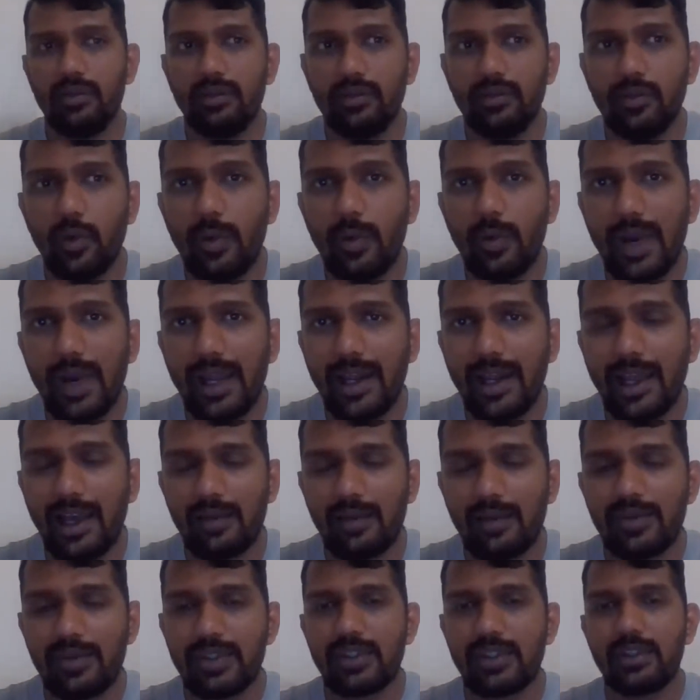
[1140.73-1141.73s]
mobile
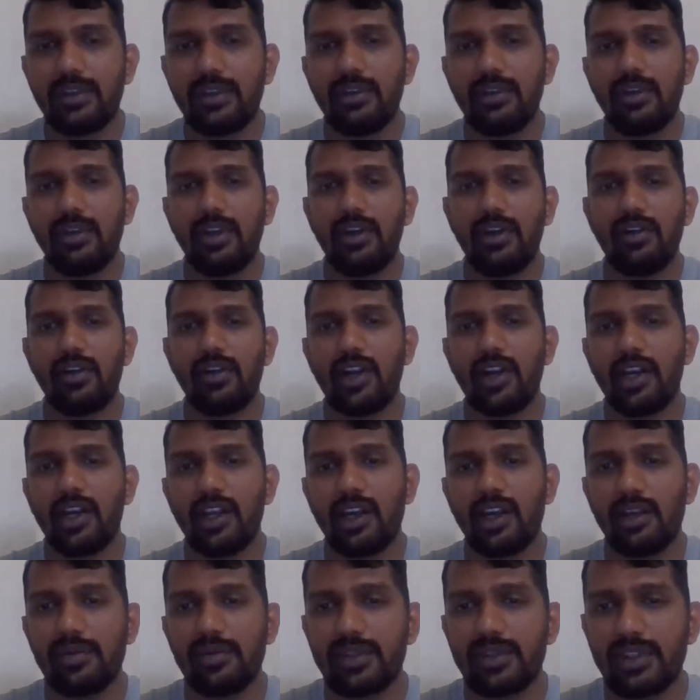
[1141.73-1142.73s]
apps, Android
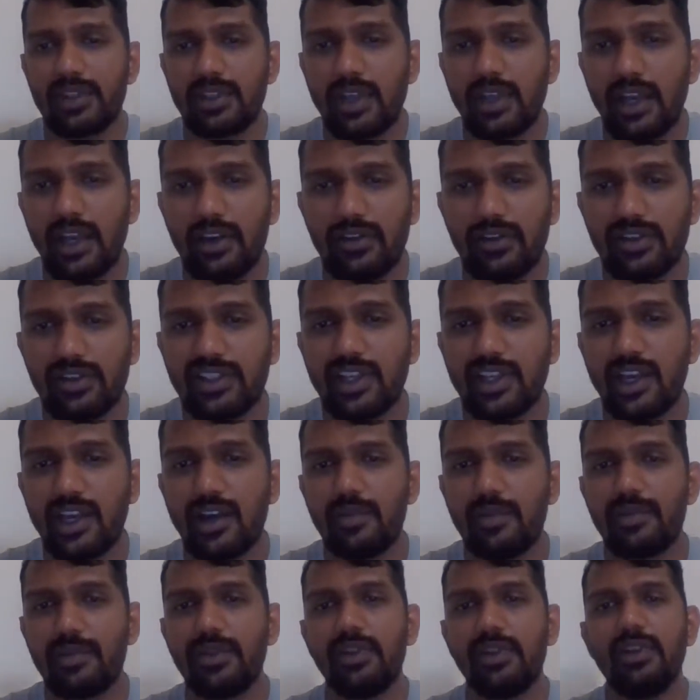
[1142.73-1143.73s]
apps, iOS app.